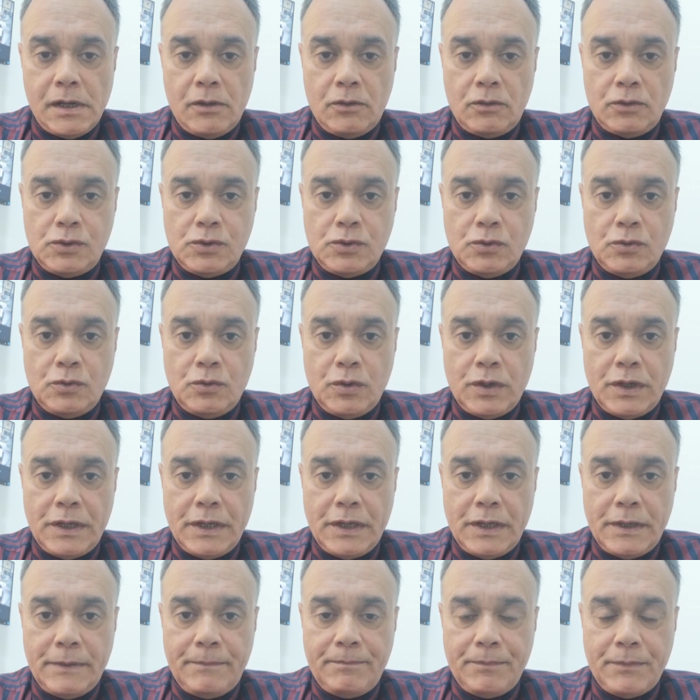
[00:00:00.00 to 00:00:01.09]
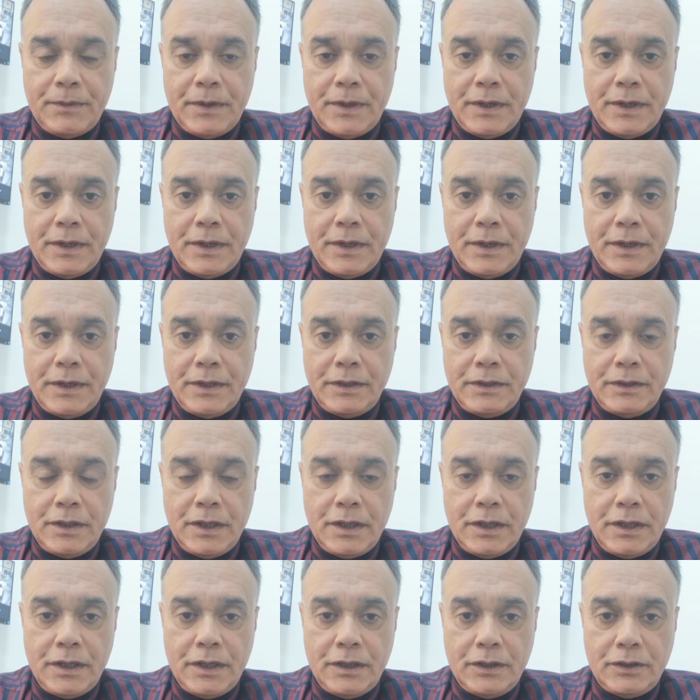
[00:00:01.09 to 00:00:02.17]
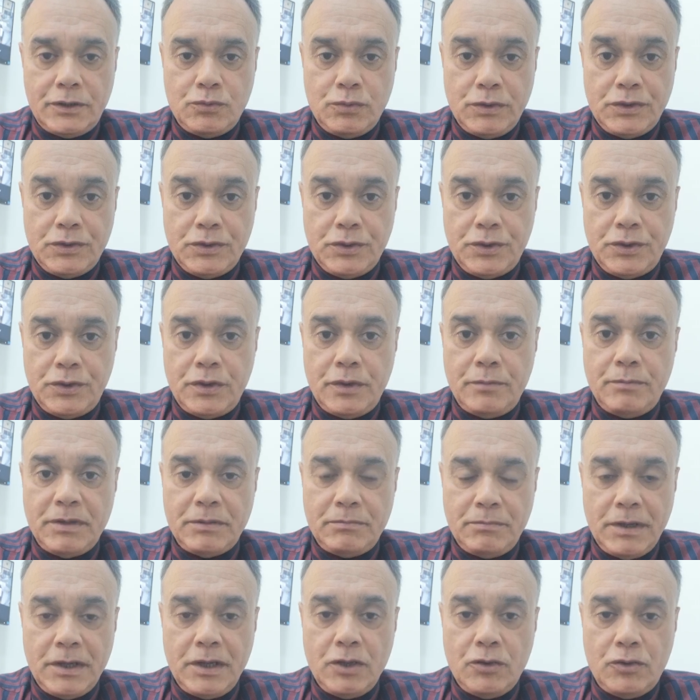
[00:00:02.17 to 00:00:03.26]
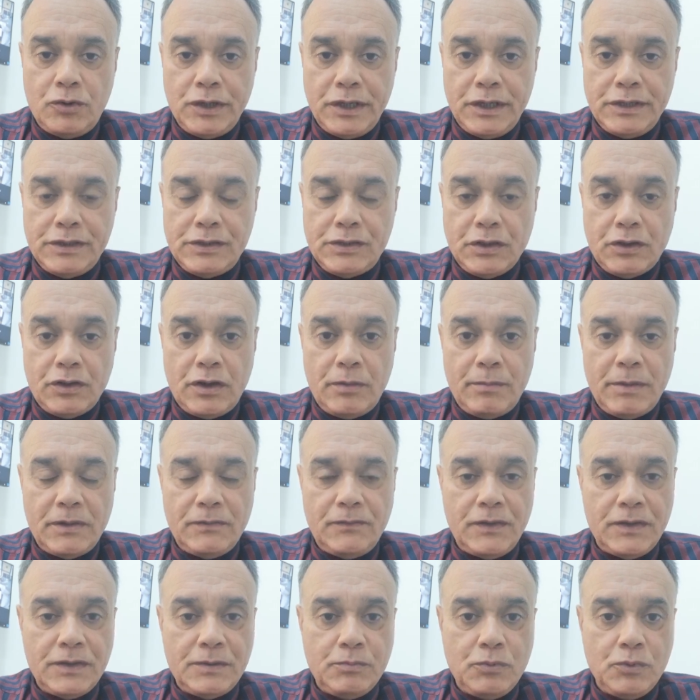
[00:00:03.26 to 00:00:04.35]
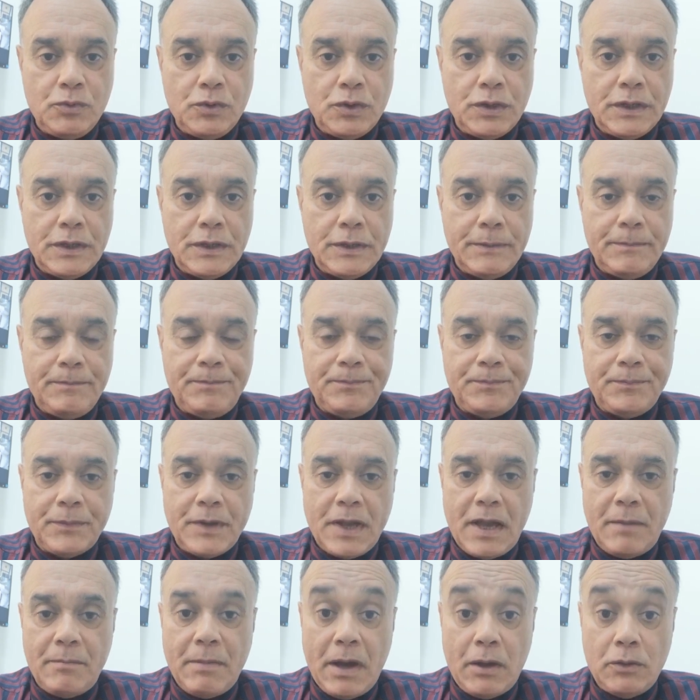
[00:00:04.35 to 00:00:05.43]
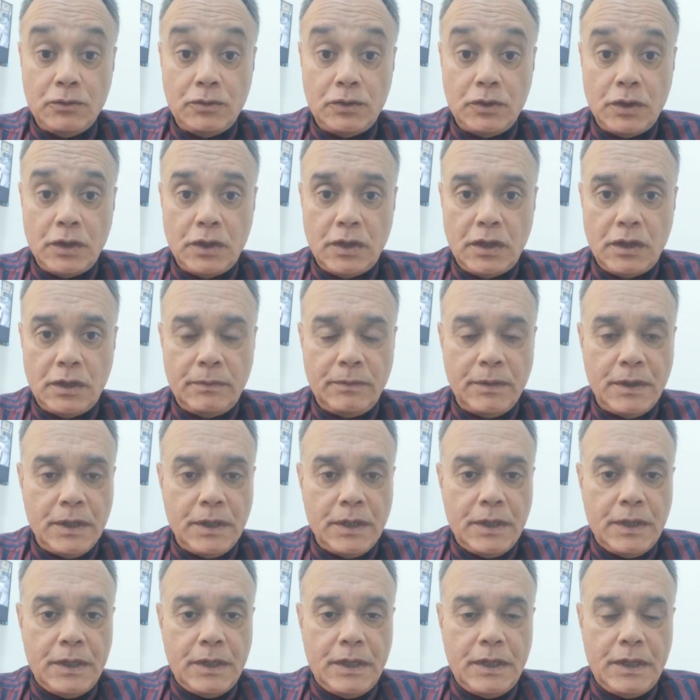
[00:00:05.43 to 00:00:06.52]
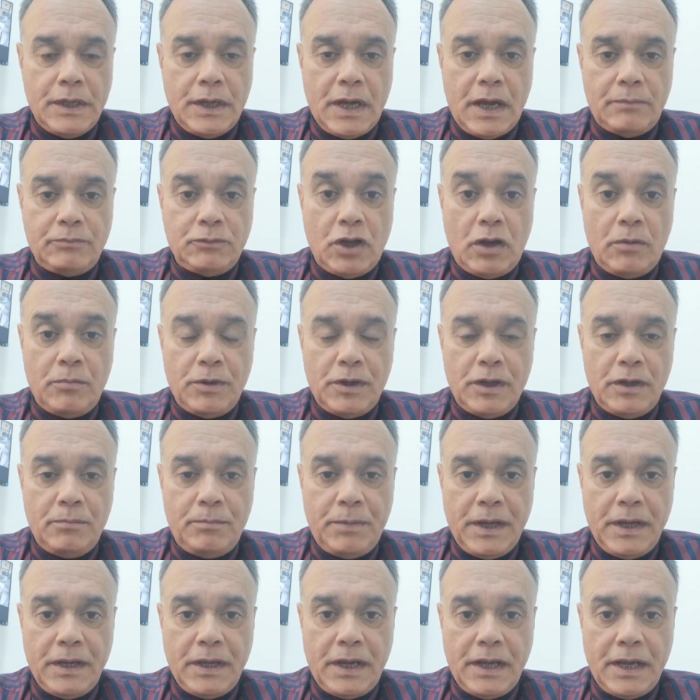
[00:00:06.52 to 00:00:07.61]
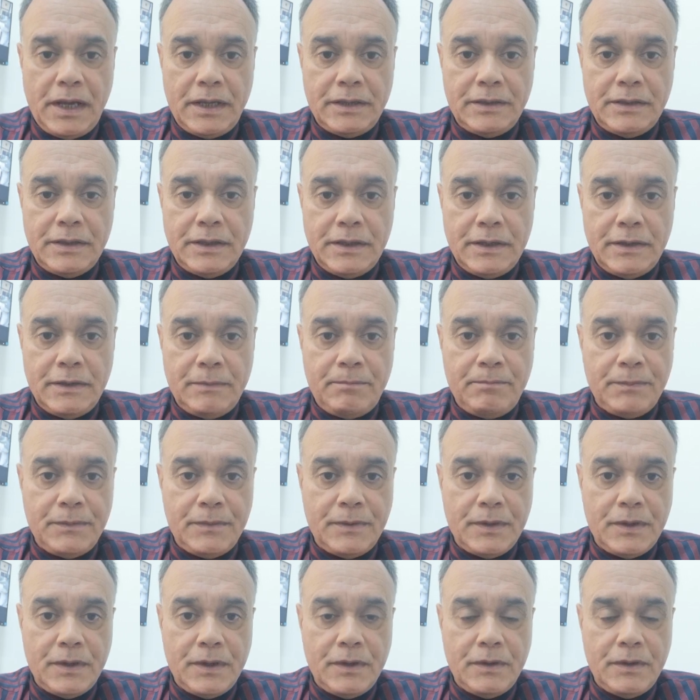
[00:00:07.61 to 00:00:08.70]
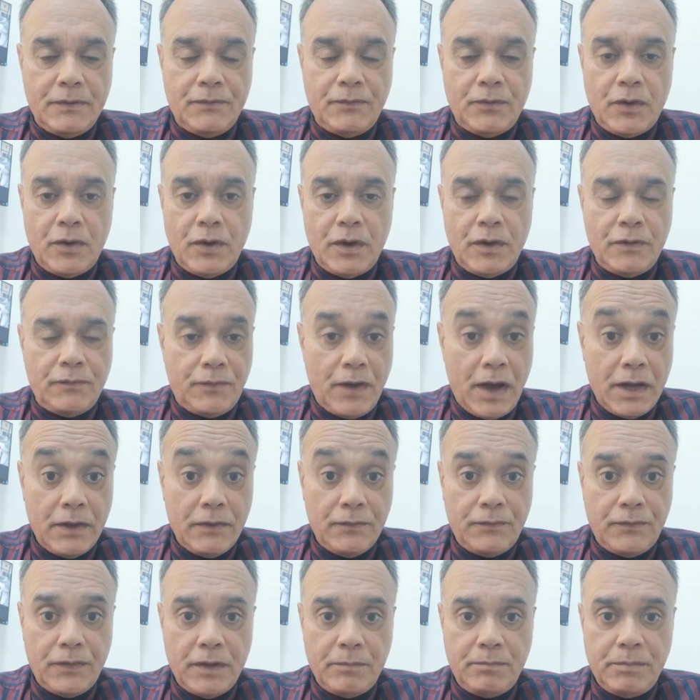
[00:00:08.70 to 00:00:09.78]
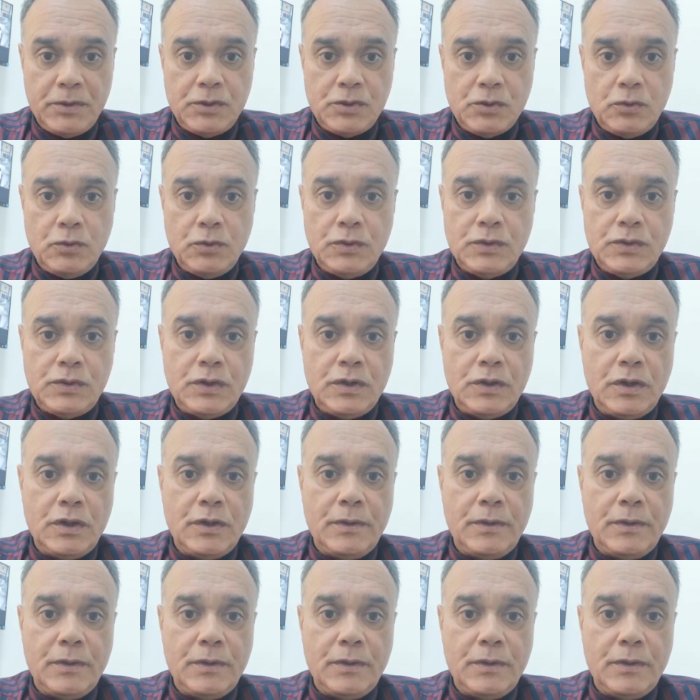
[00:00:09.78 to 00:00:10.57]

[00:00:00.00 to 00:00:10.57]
also in Twitter, but mainly on Instagram and Facebook about abdominal pain. I had for 5 episodes